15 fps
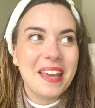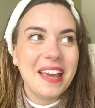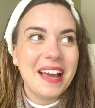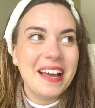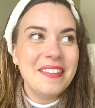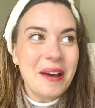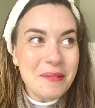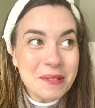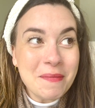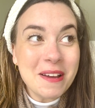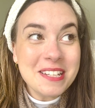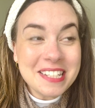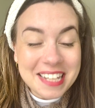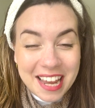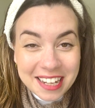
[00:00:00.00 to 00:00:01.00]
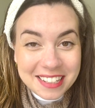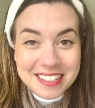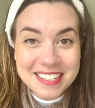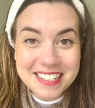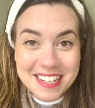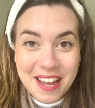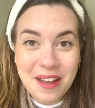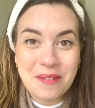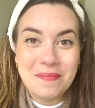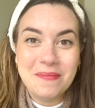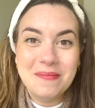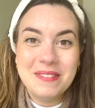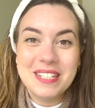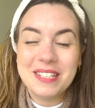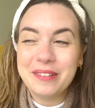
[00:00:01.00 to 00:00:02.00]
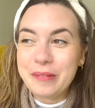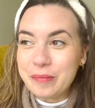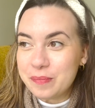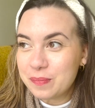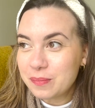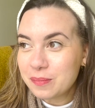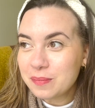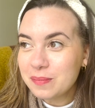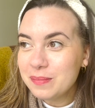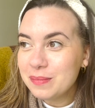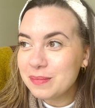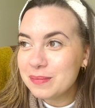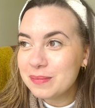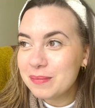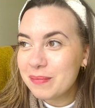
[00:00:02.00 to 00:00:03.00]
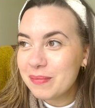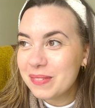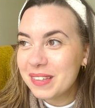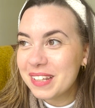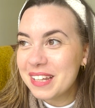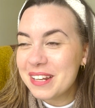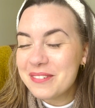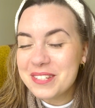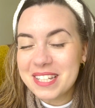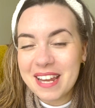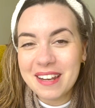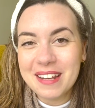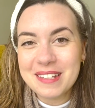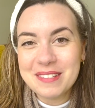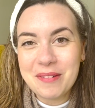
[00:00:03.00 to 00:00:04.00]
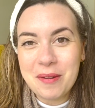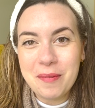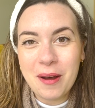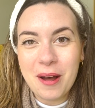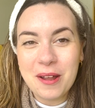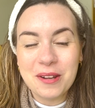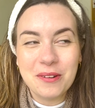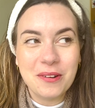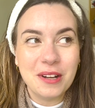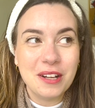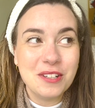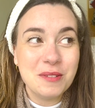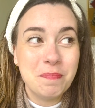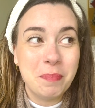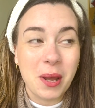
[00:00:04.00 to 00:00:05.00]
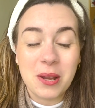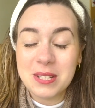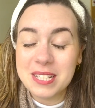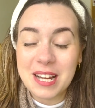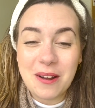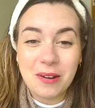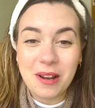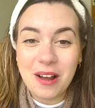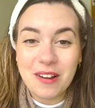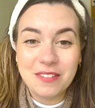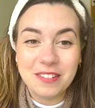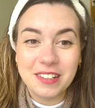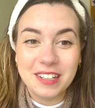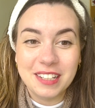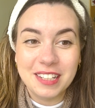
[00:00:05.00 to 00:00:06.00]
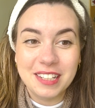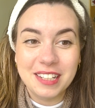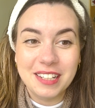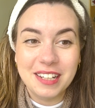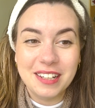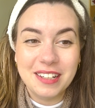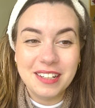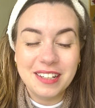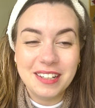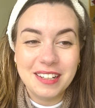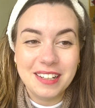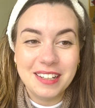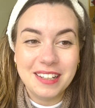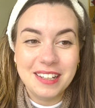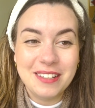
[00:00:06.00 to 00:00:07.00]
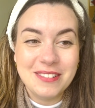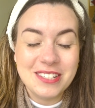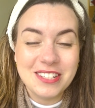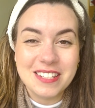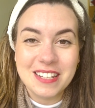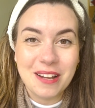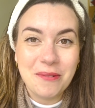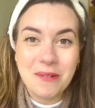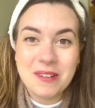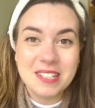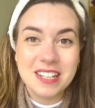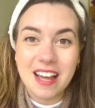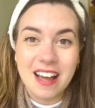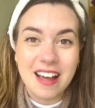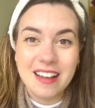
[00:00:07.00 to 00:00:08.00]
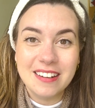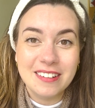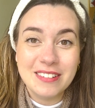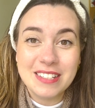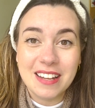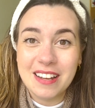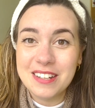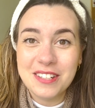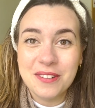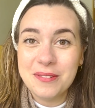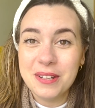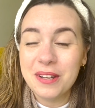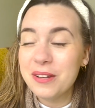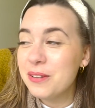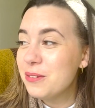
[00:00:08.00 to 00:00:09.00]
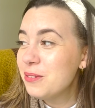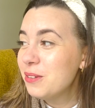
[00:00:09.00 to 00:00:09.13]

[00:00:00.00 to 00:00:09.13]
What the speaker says: and that was my second attempt. And I was sat next to my partner, and I just burst out laughing, and he was just like, what's that? And I was like, I don't know,